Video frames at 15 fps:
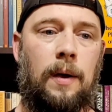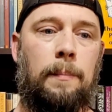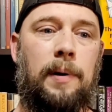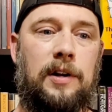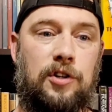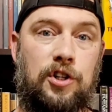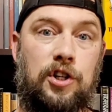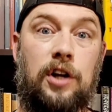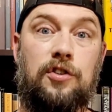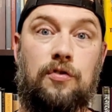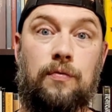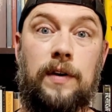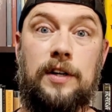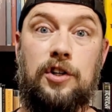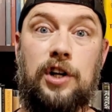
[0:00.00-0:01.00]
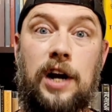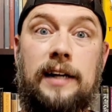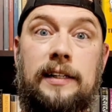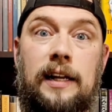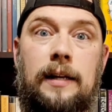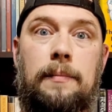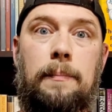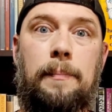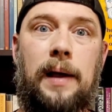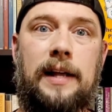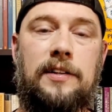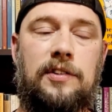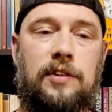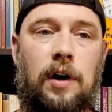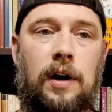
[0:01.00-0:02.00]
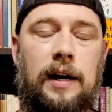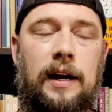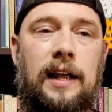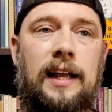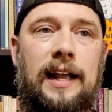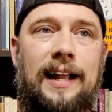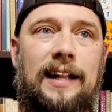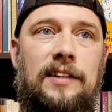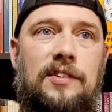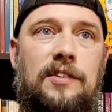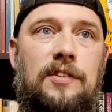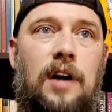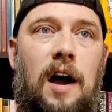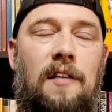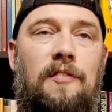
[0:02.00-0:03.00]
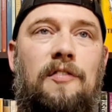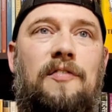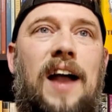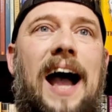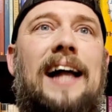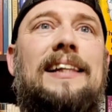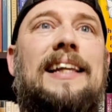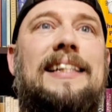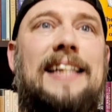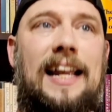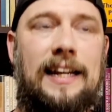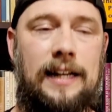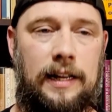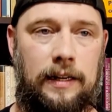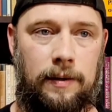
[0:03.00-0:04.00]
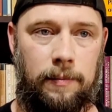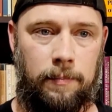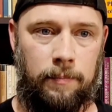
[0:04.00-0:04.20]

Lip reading: but just reject it based on it's not validating